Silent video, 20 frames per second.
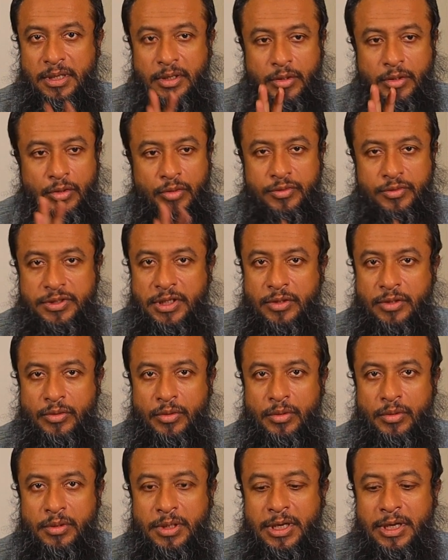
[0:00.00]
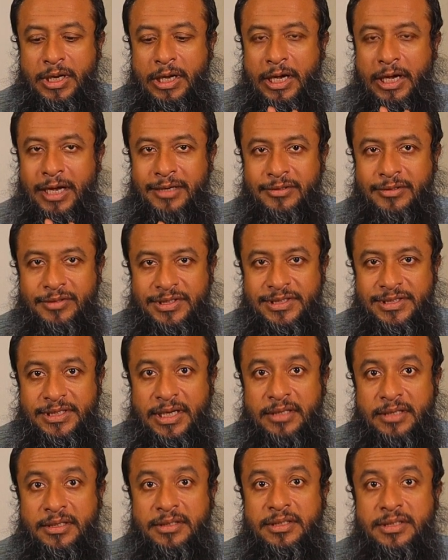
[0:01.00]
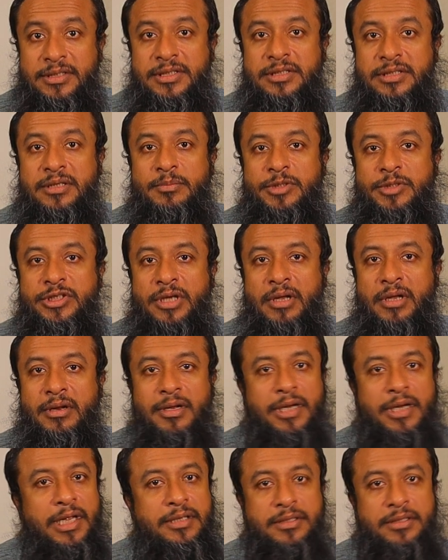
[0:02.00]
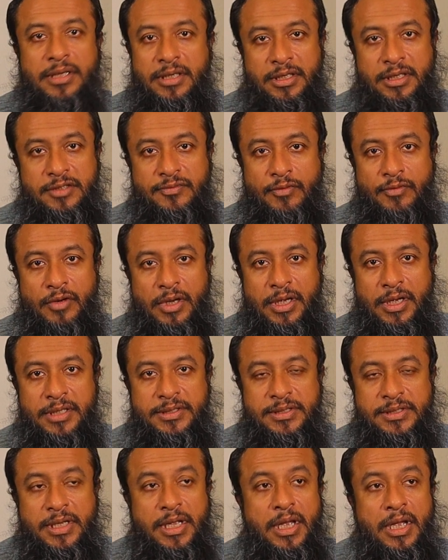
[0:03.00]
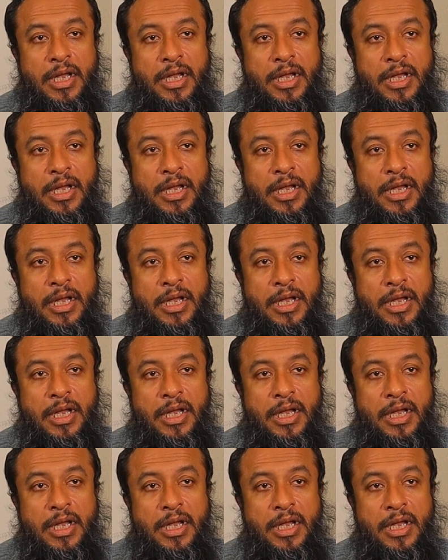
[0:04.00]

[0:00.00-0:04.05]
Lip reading: Close the door, understand that this is a bishara, glad tidings for us.